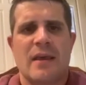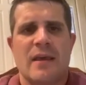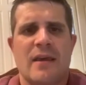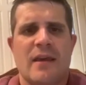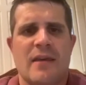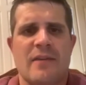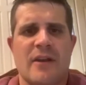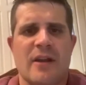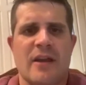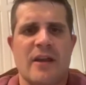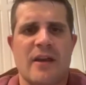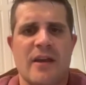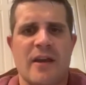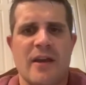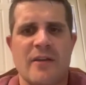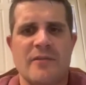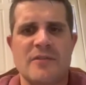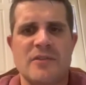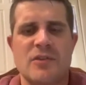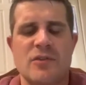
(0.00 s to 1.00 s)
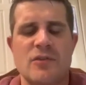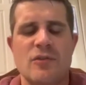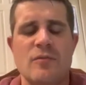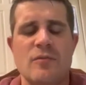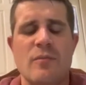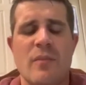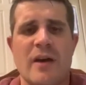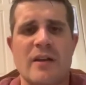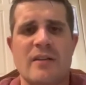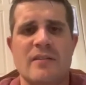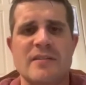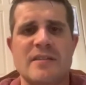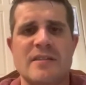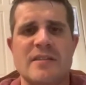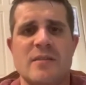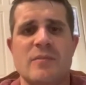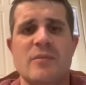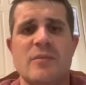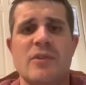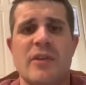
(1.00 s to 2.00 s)
And then I have two model and
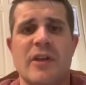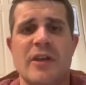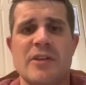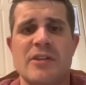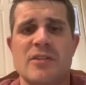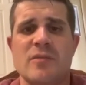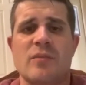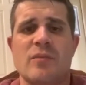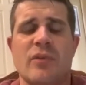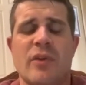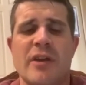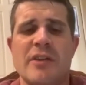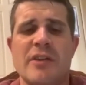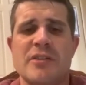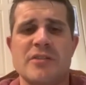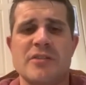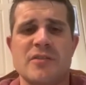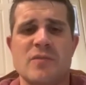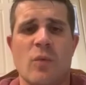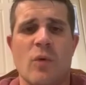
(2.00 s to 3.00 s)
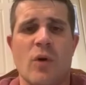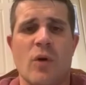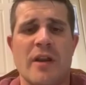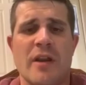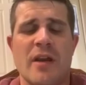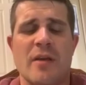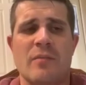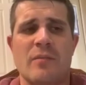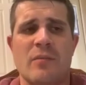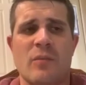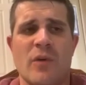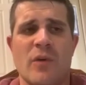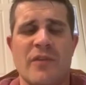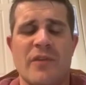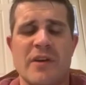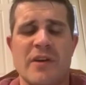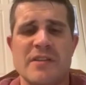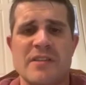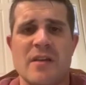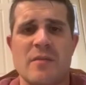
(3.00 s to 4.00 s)
simulation branches, one at, with
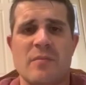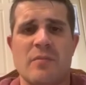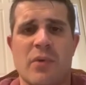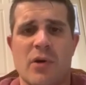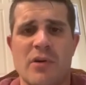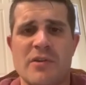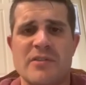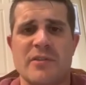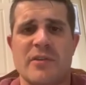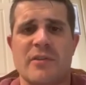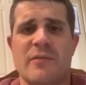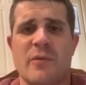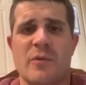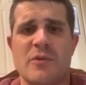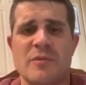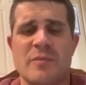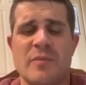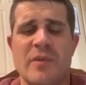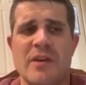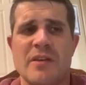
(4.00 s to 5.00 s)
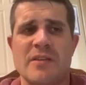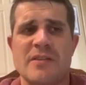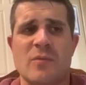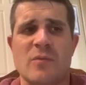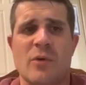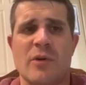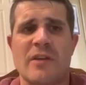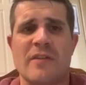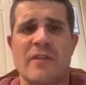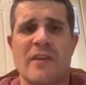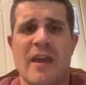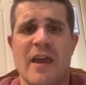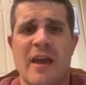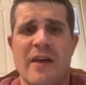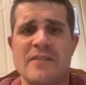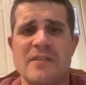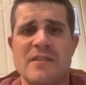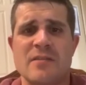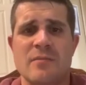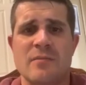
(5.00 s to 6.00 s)
us at Barksdale Air Force Base, working the
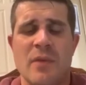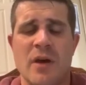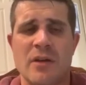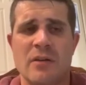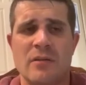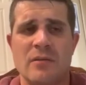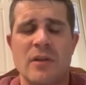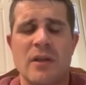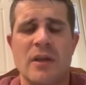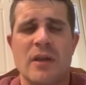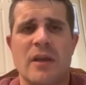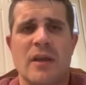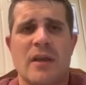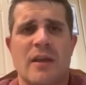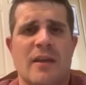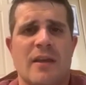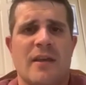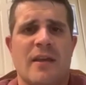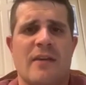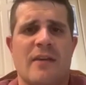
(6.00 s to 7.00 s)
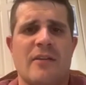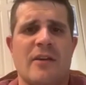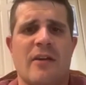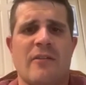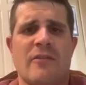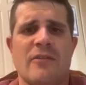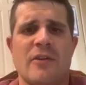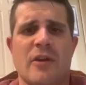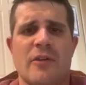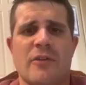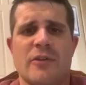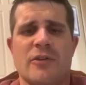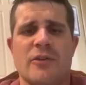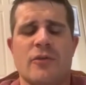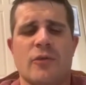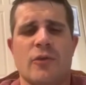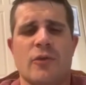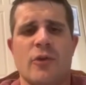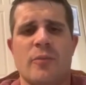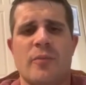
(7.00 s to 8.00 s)
AFSIM model. And then I have another
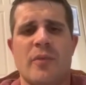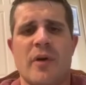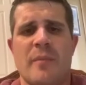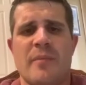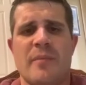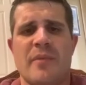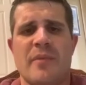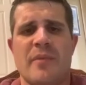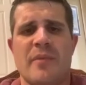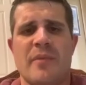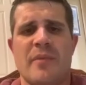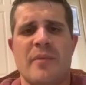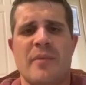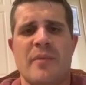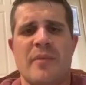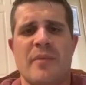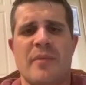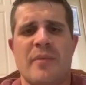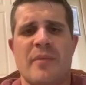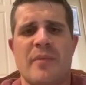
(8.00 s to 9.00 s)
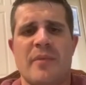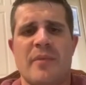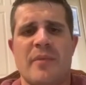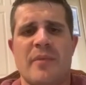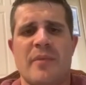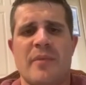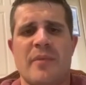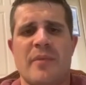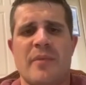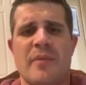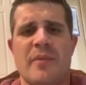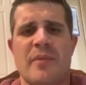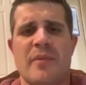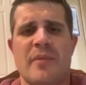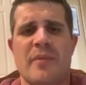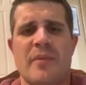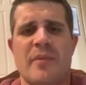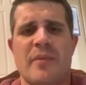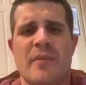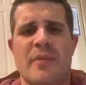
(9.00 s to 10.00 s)
group up at Air
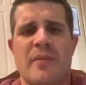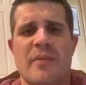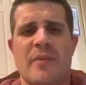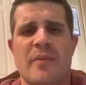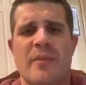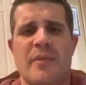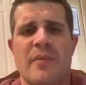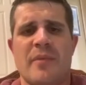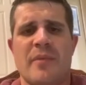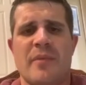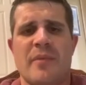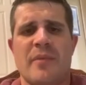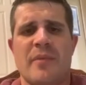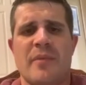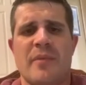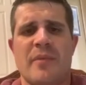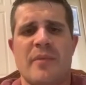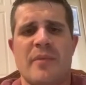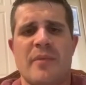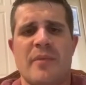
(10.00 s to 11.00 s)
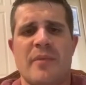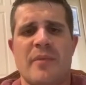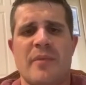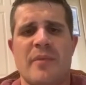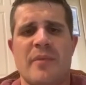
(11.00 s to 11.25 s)
Force Base working